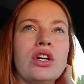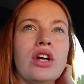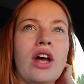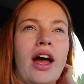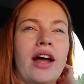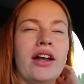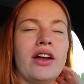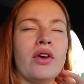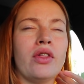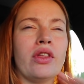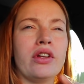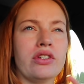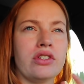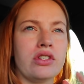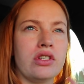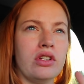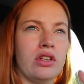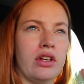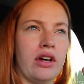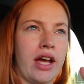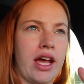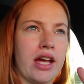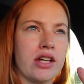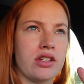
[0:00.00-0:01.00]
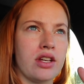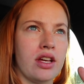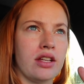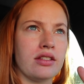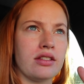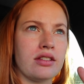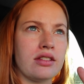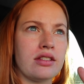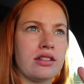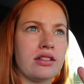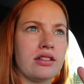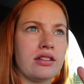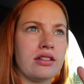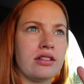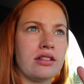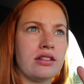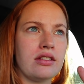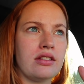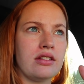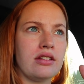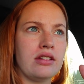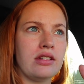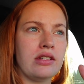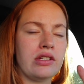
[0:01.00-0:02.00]
I know there's two locations.
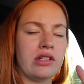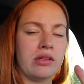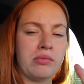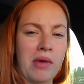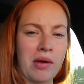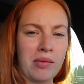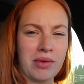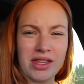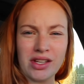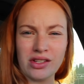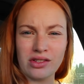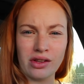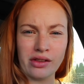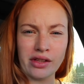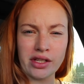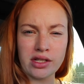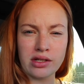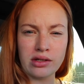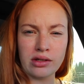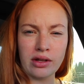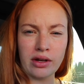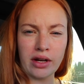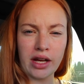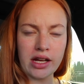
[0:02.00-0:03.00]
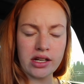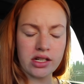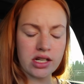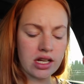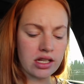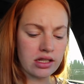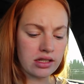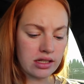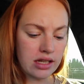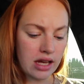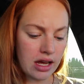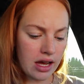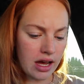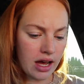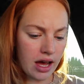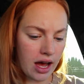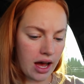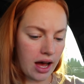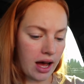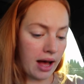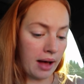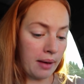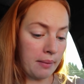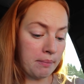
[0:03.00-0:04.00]
So maybe there's only two locations,
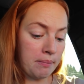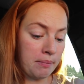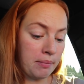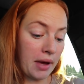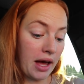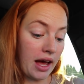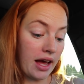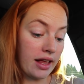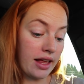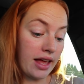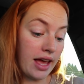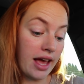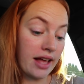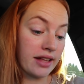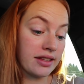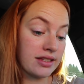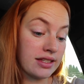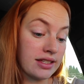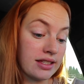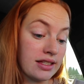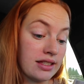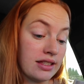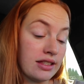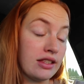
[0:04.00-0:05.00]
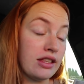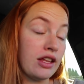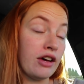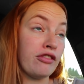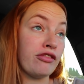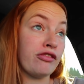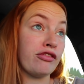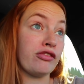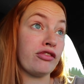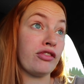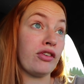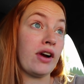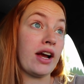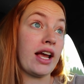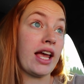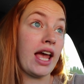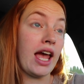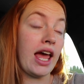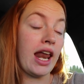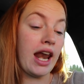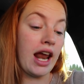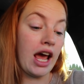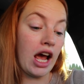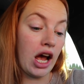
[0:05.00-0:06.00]
uh, but it's the
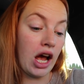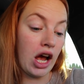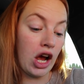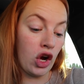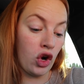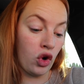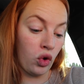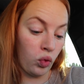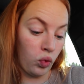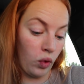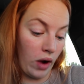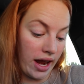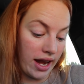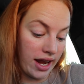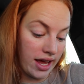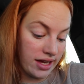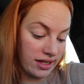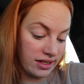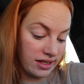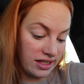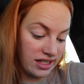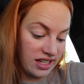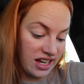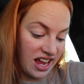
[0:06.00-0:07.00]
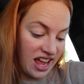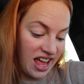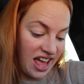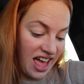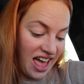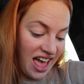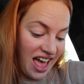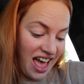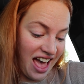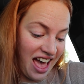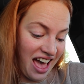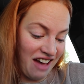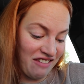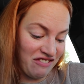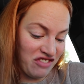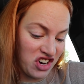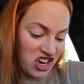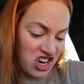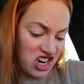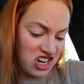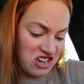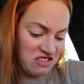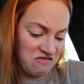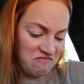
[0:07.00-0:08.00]
freaking greatest
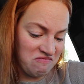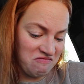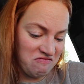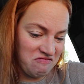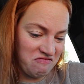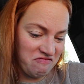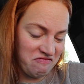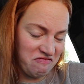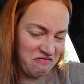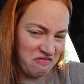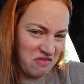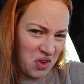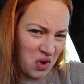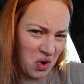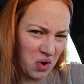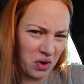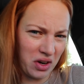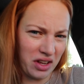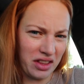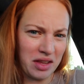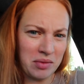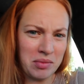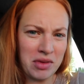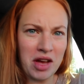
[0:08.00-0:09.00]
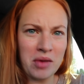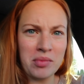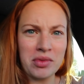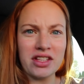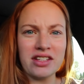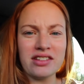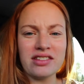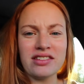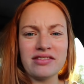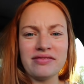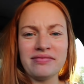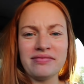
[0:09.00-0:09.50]
ever hold on, let me open this.